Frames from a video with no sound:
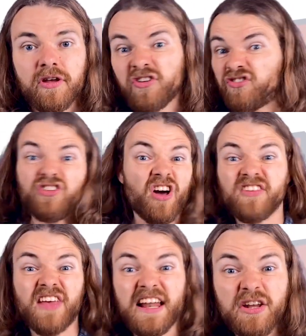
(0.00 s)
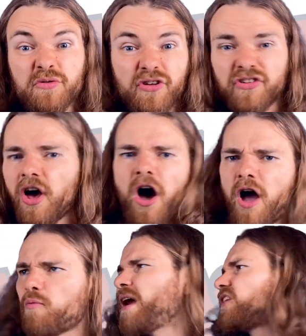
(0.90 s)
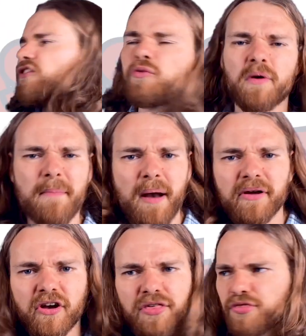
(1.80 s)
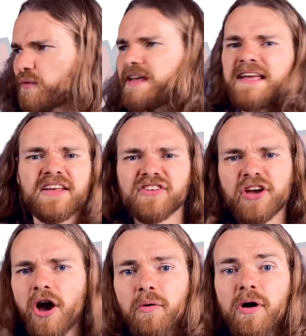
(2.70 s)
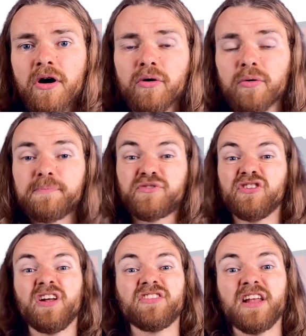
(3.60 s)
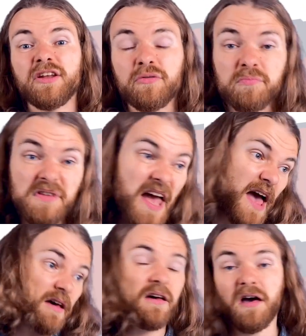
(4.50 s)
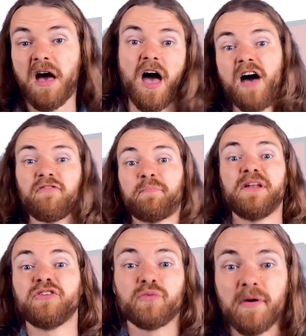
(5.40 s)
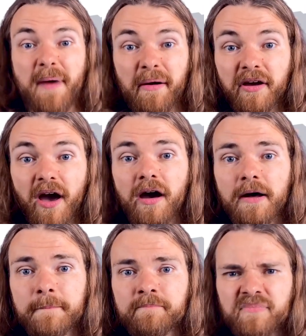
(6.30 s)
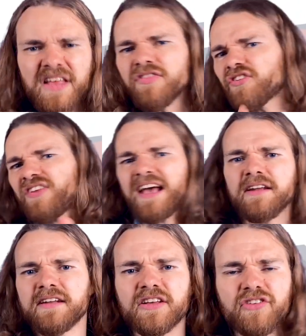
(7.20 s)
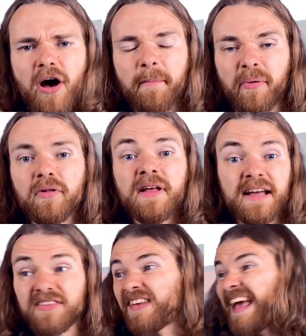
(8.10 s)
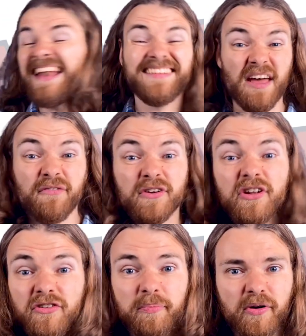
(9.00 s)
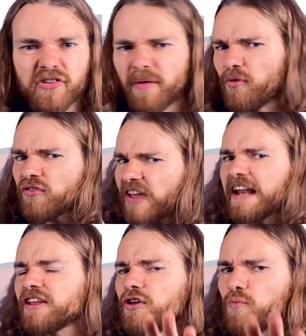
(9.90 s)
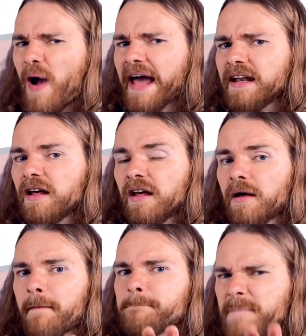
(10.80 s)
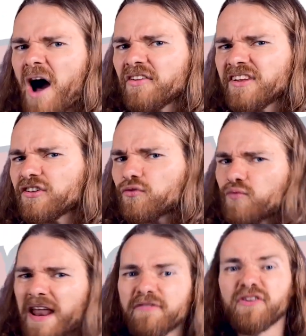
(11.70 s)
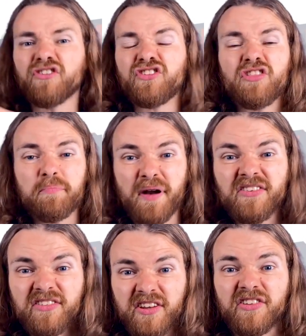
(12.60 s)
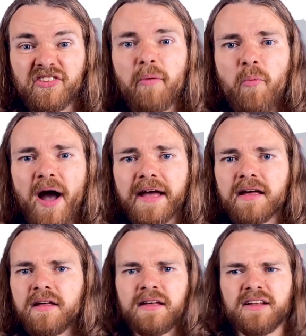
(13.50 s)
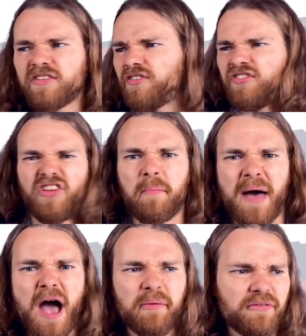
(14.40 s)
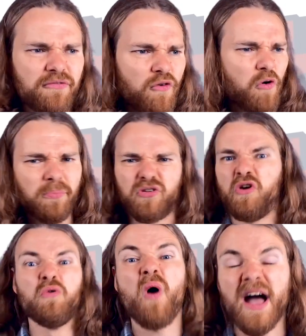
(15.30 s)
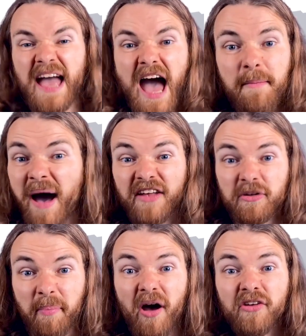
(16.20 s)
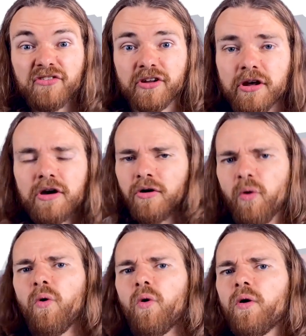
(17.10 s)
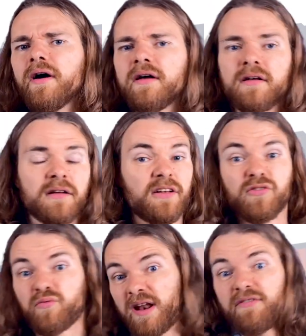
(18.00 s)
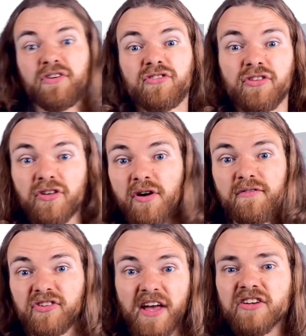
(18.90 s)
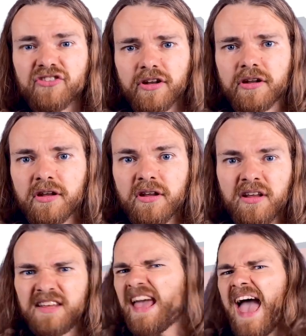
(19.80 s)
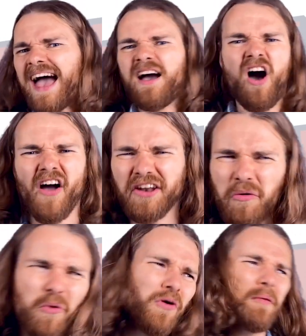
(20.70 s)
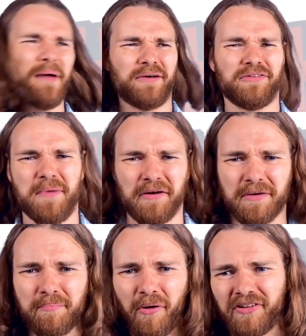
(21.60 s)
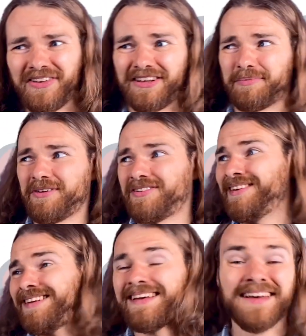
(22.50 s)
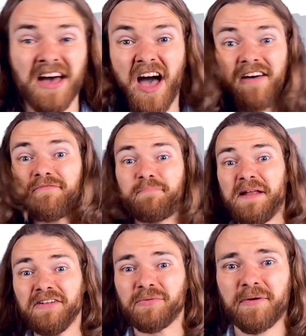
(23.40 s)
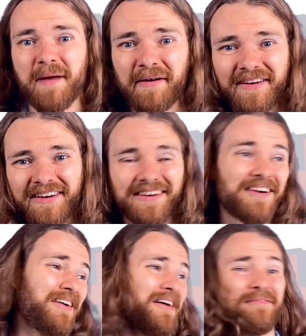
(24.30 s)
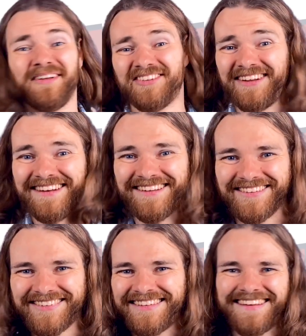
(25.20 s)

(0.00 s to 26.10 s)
Should I tell you that I went to America 3 years ago, or should I tell you, yeah, I've been to America? In the second example, it's indefinite because I'm not telling you when, but it's relevant to the present in some way. It somehow informs who I am as a person, or it's relevant to the conversation. Yeah, I know all about American politics because I've been to America. I'm a genius.